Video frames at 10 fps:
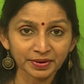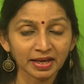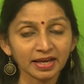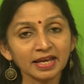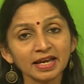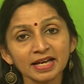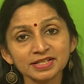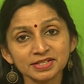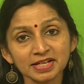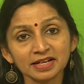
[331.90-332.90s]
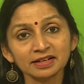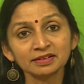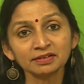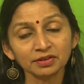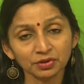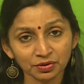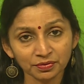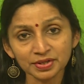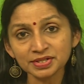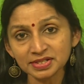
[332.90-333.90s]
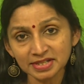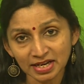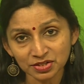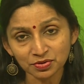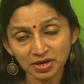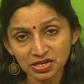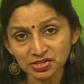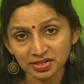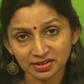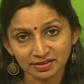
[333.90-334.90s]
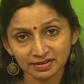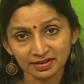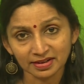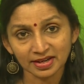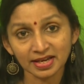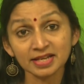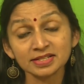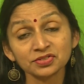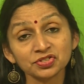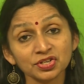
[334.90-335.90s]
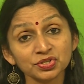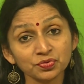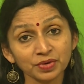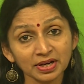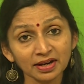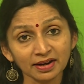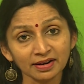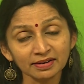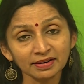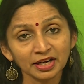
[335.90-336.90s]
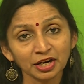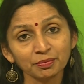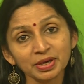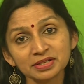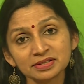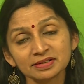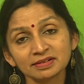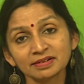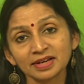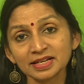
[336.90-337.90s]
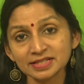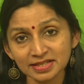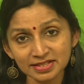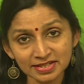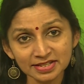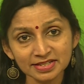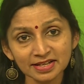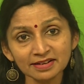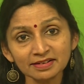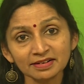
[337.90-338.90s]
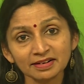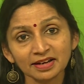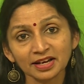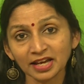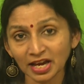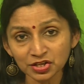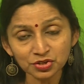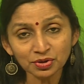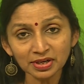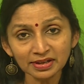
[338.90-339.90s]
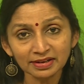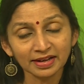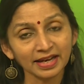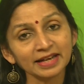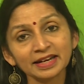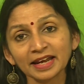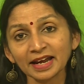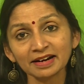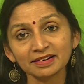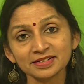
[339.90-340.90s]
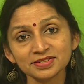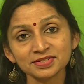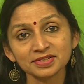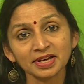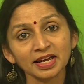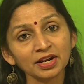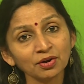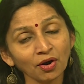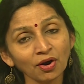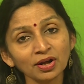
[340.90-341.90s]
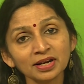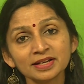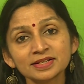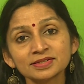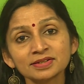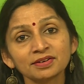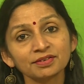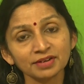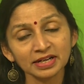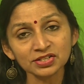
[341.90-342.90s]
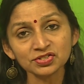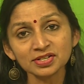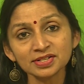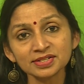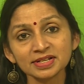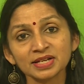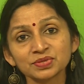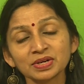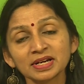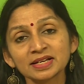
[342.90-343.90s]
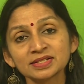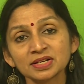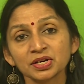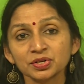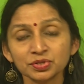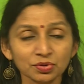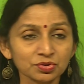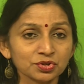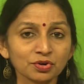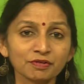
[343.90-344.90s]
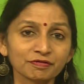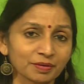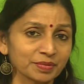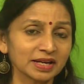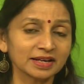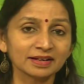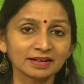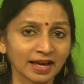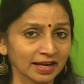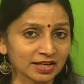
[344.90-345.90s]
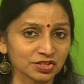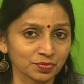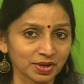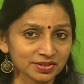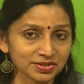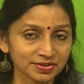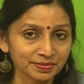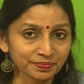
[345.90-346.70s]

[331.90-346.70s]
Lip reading: He has taken university education. He is a church vicar, but he is insincere, casual and careless in all his religious as well as socio-familial engagements.